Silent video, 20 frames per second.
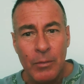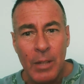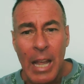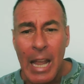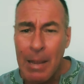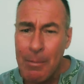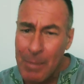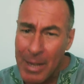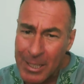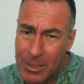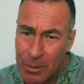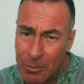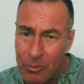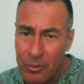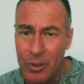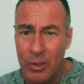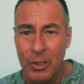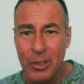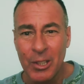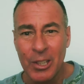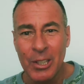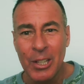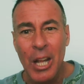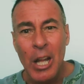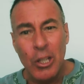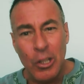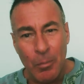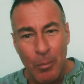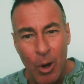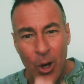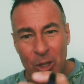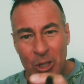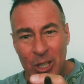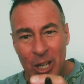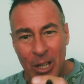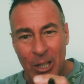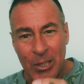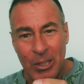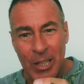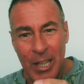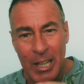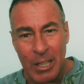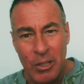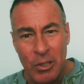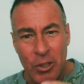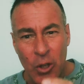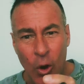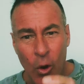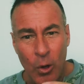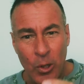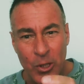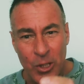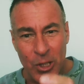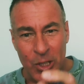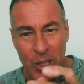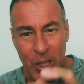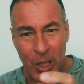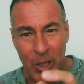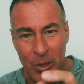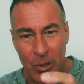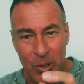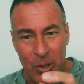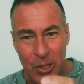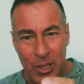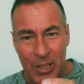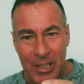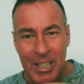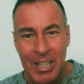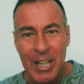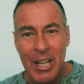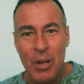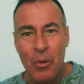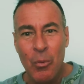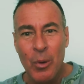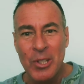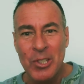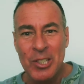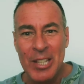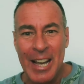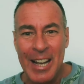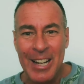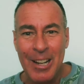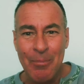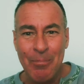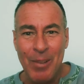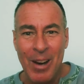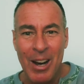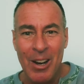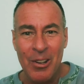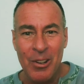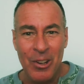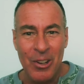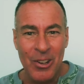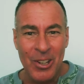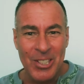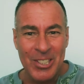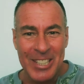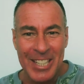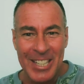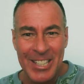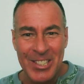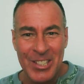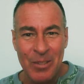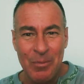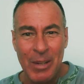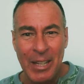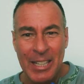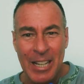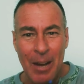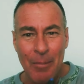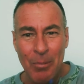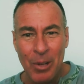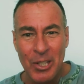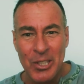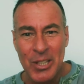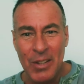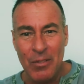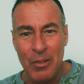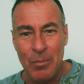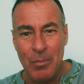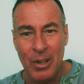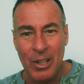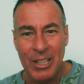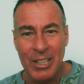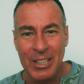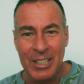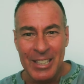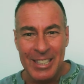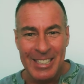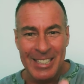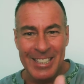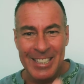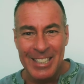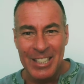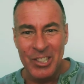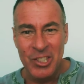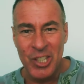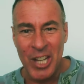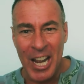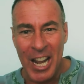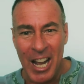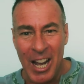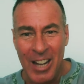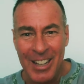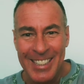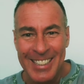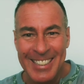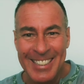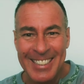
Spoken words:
It makes them feel good. Tomorrow's another day, and there's always a solution with Sal Capano on our station. May God bless everybody. Ciao.